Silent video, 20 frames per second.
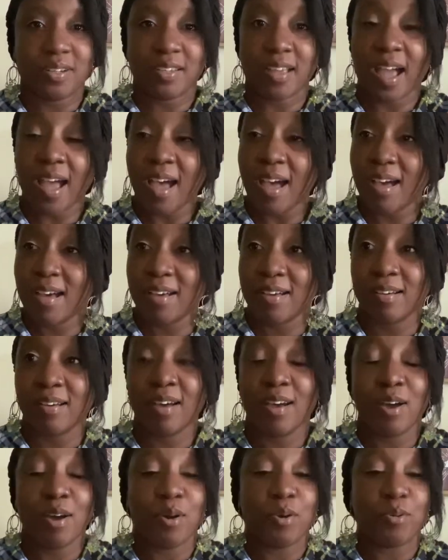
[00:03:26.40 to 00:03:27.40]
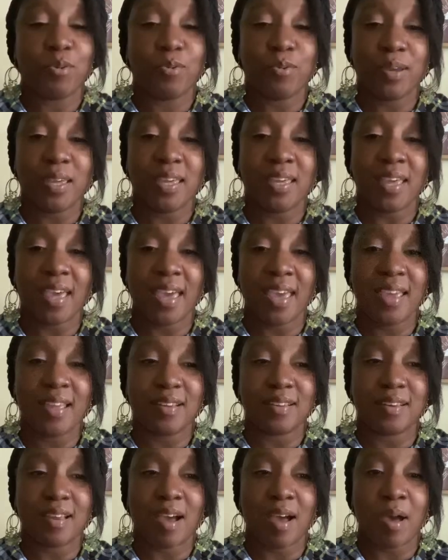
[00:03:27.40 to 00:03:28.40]
Y'all, we
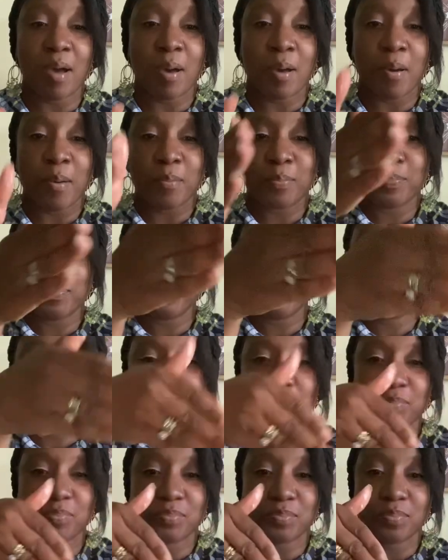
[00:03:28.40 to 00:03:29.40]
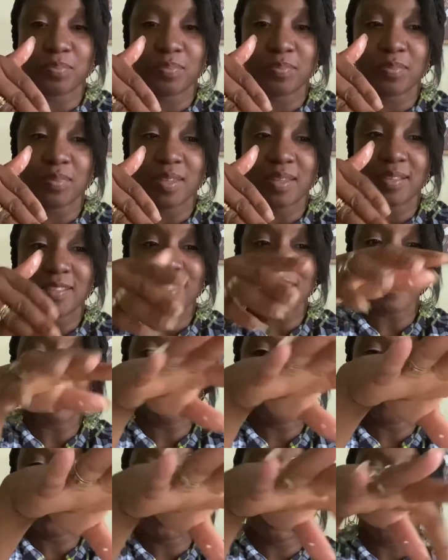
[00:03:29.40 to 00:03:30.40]
ate um some
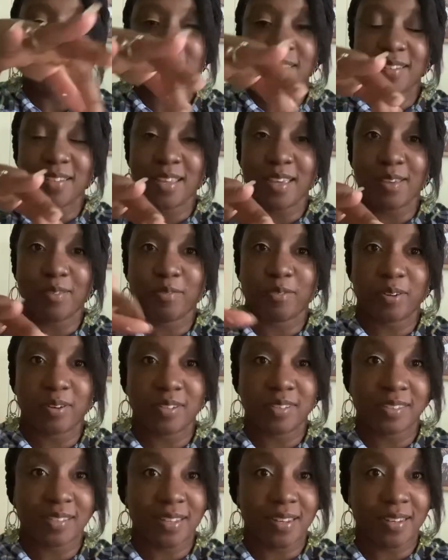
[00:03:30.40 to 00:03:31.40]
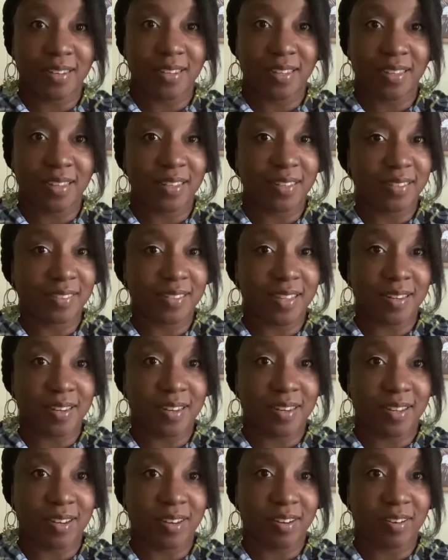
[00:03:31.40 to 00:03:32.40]
of it yesterday for Sunday, Sunday
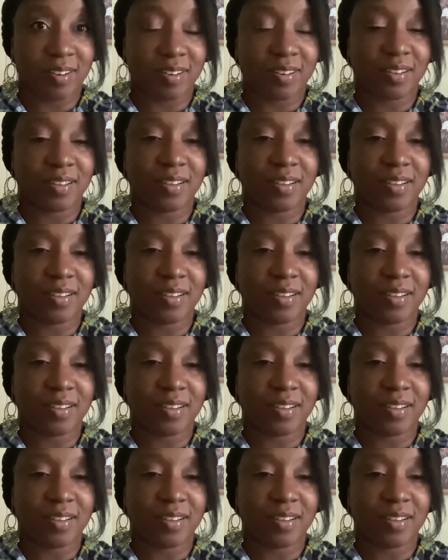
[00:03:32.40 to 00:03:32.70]
dinner.